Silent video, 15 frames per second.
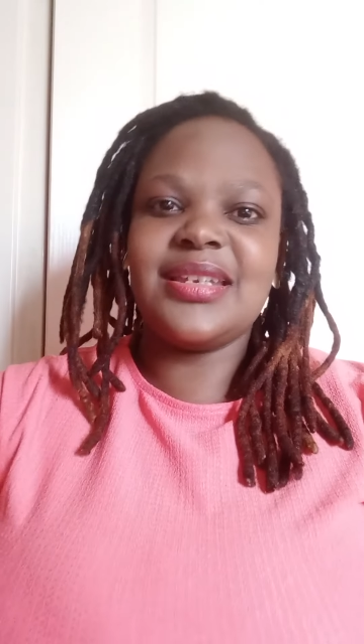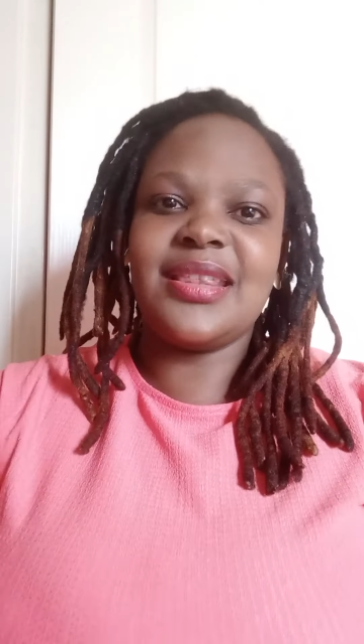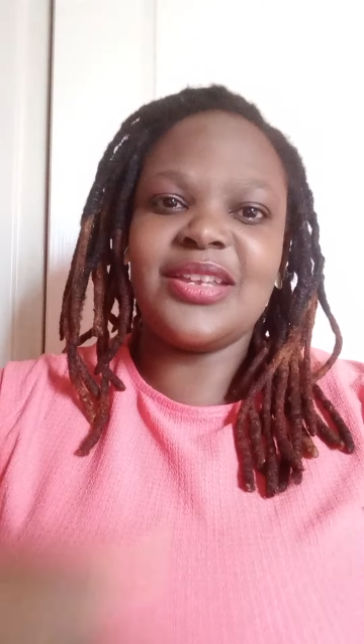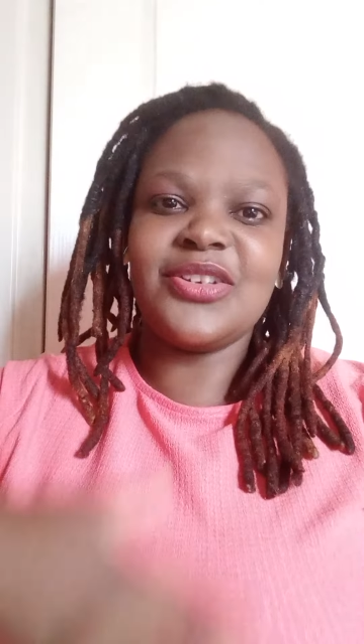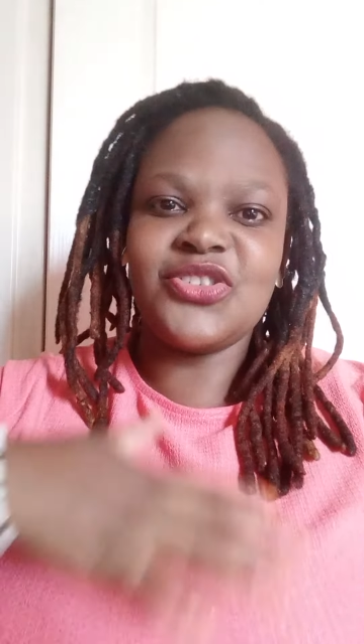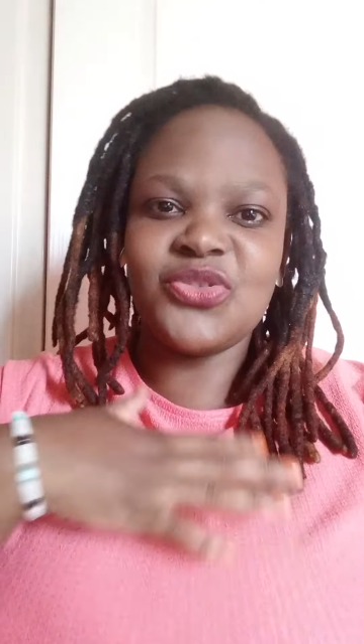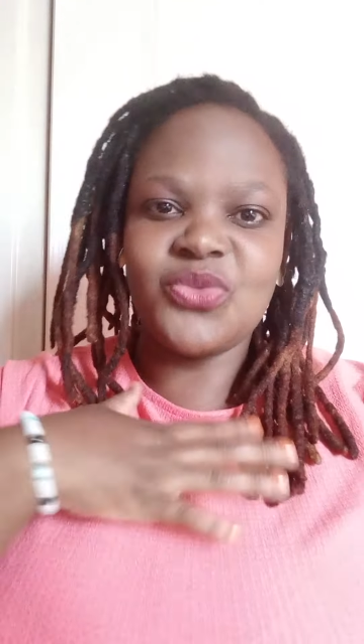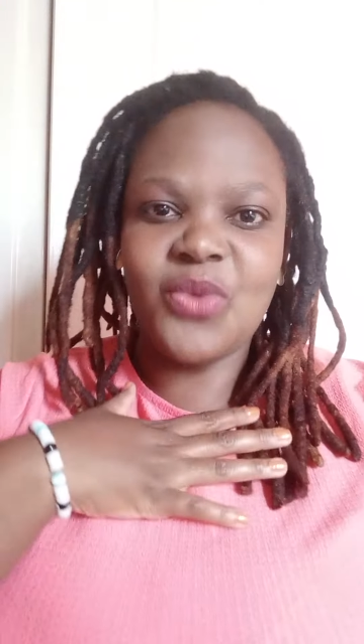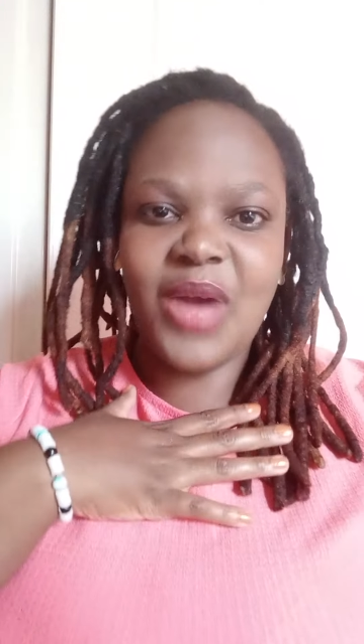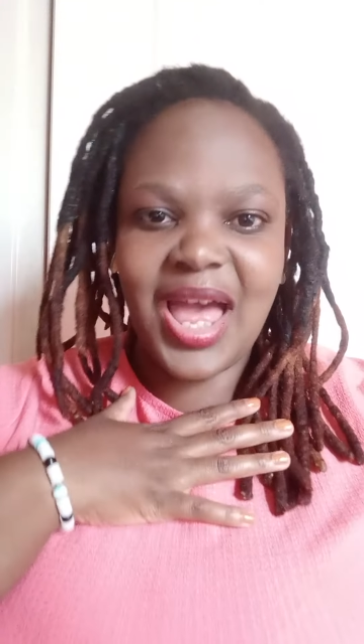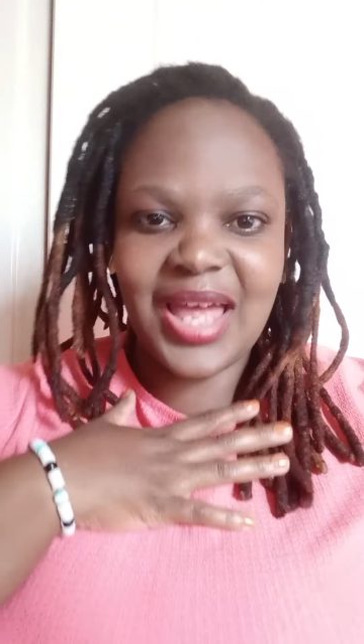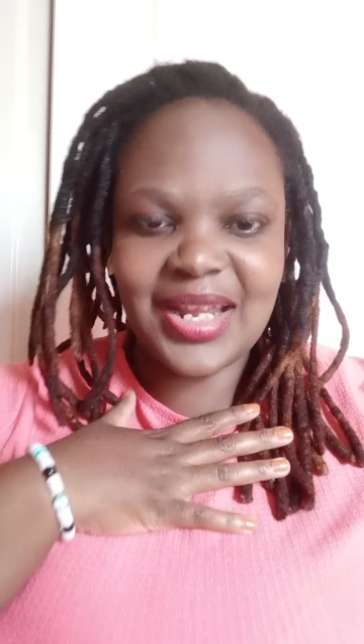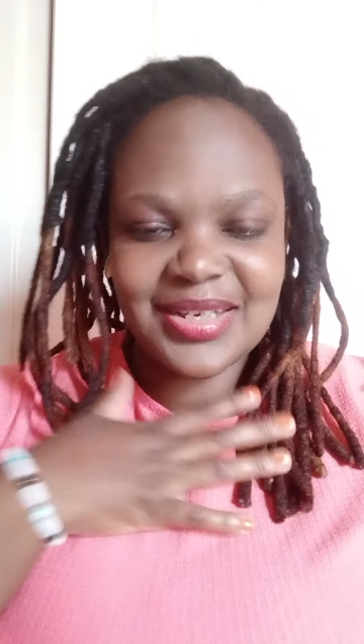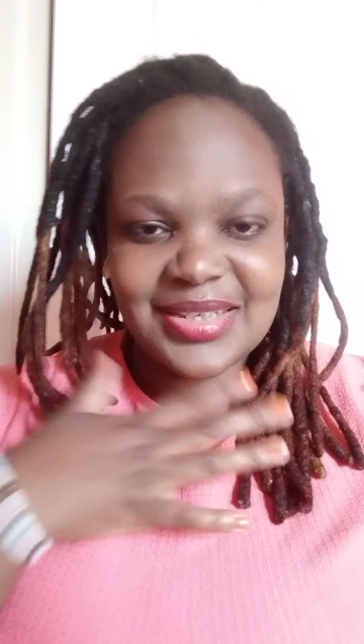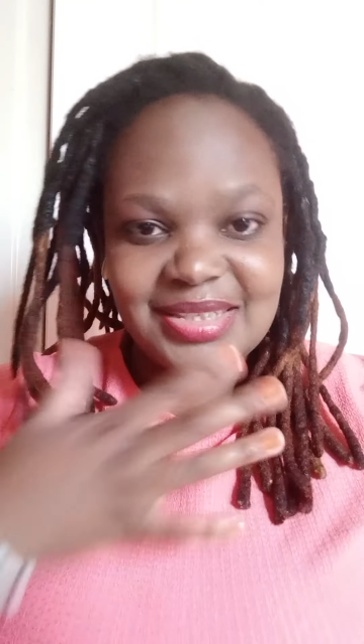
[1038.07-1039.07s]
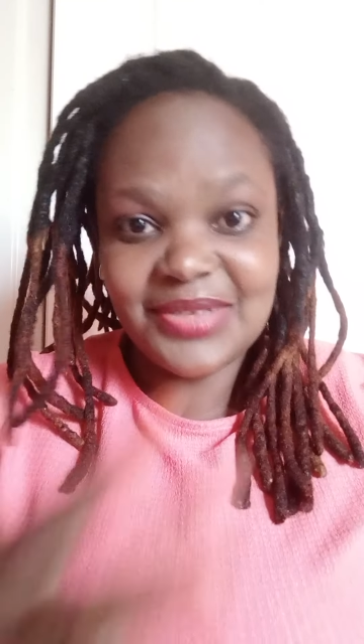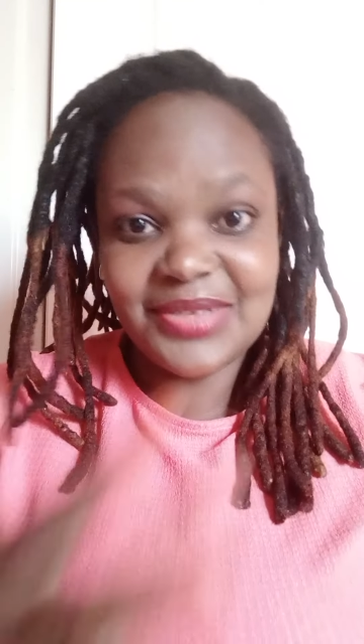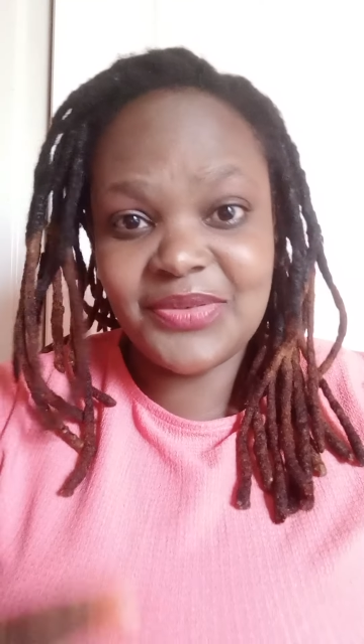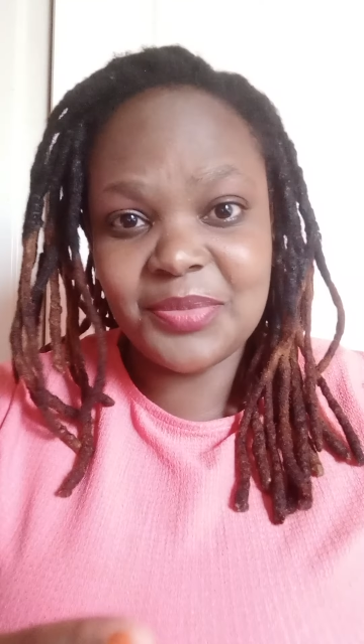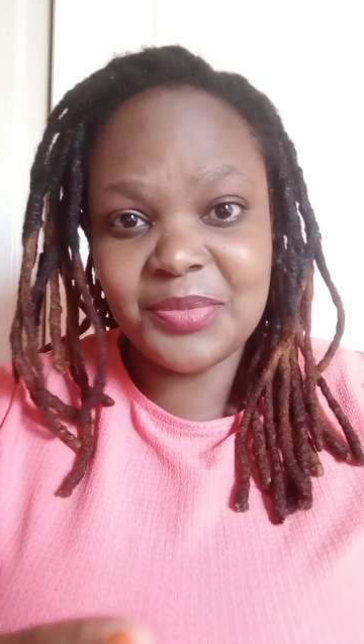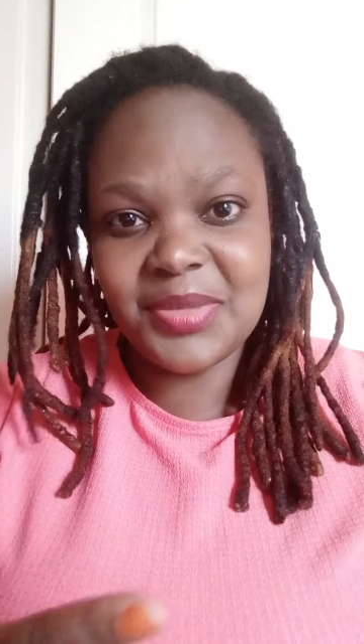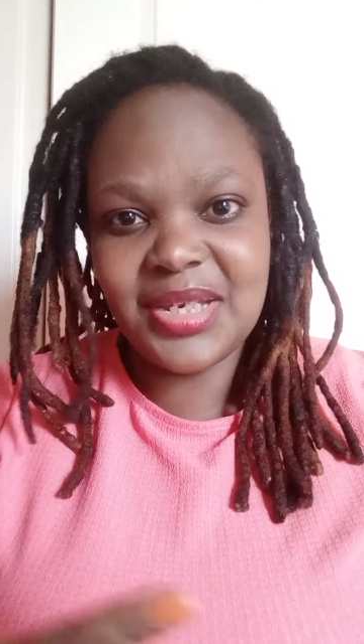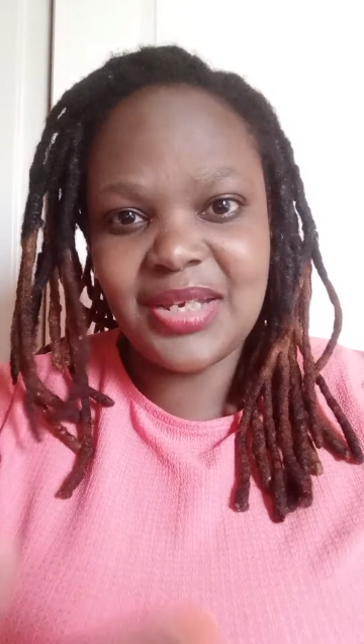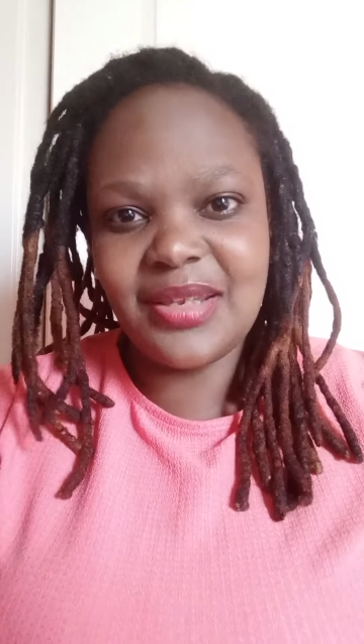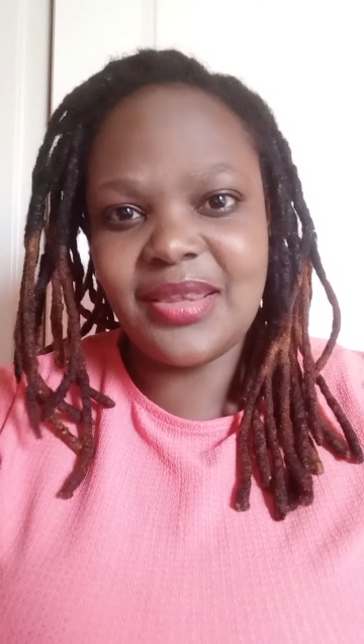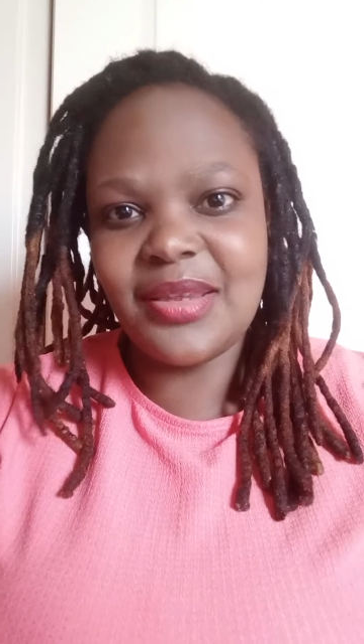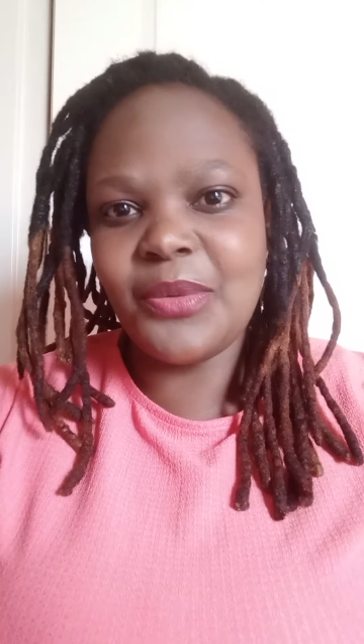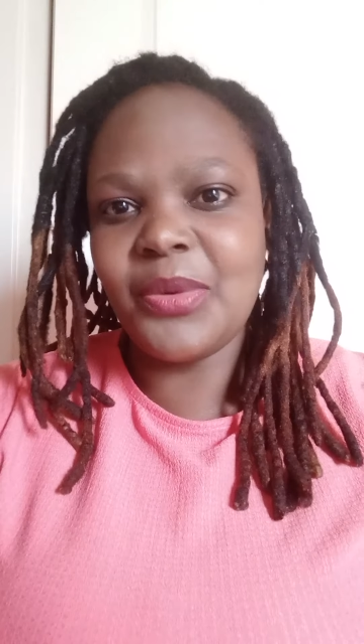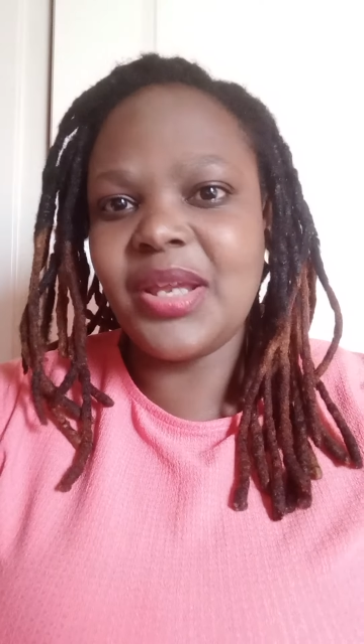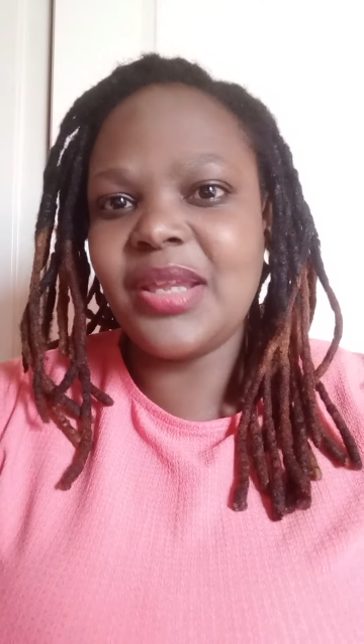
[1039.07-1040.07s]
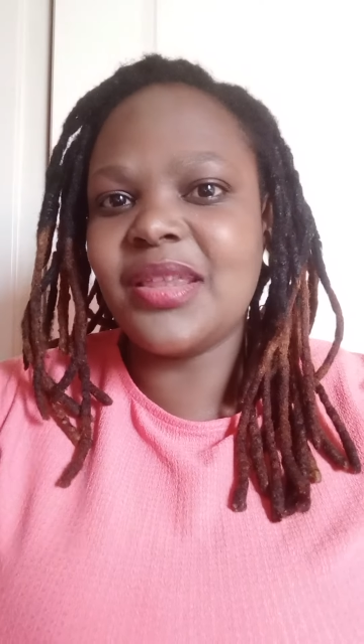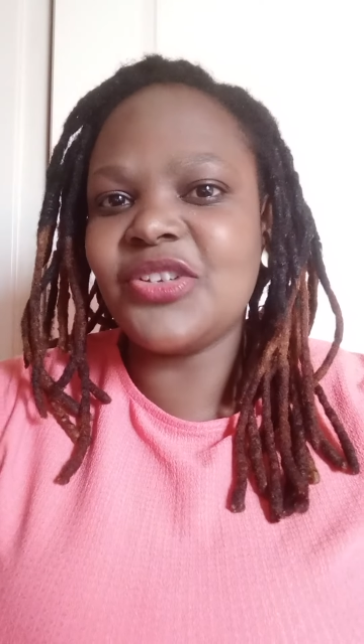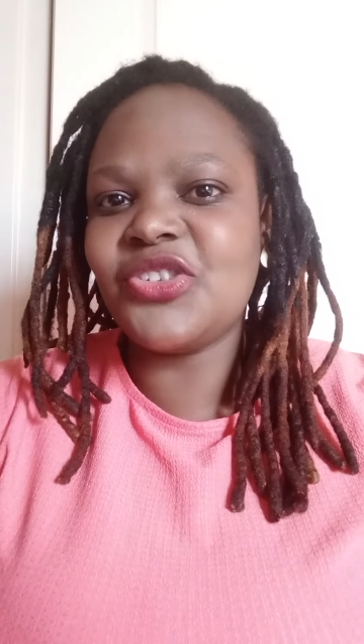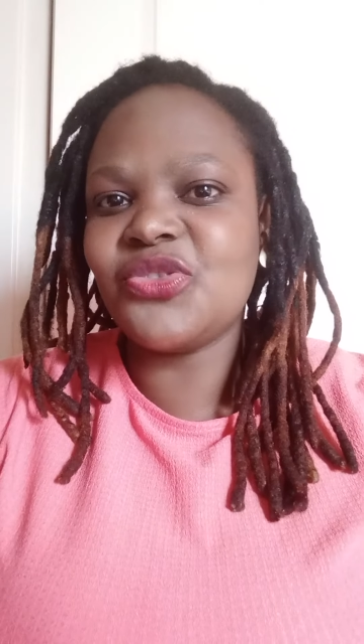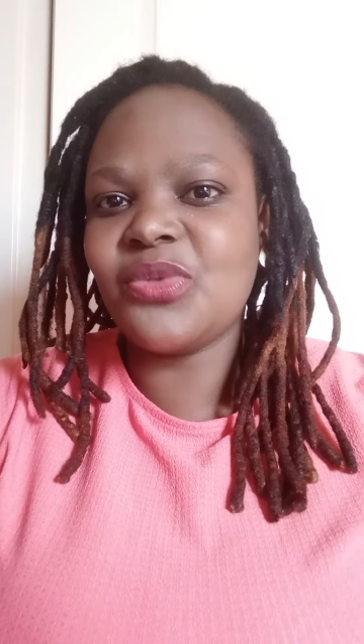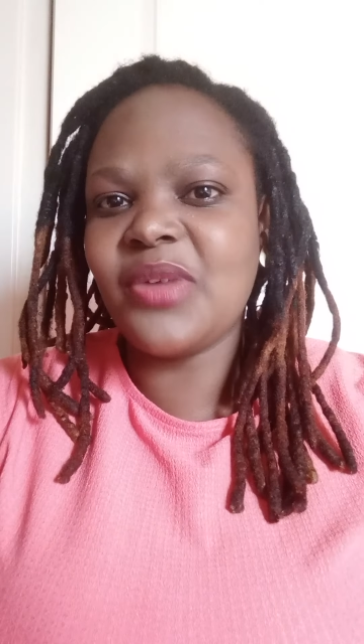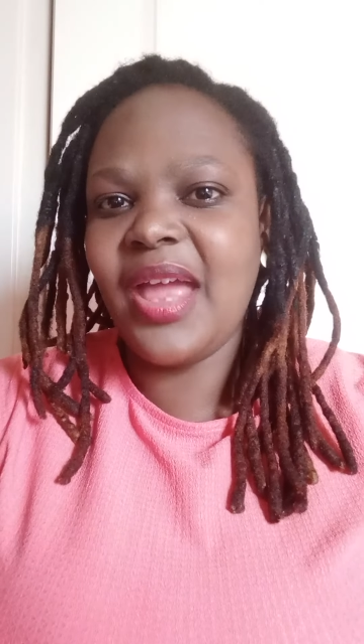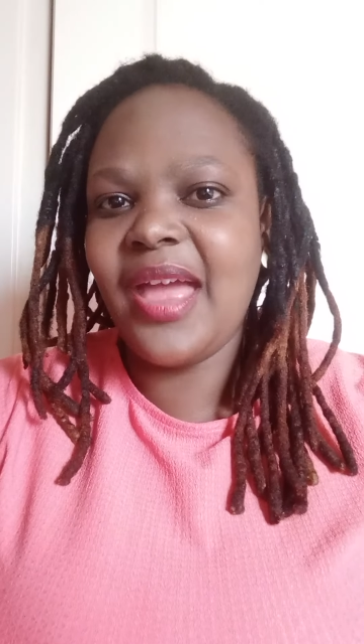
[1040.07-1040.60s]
that you are receiving me in the way that you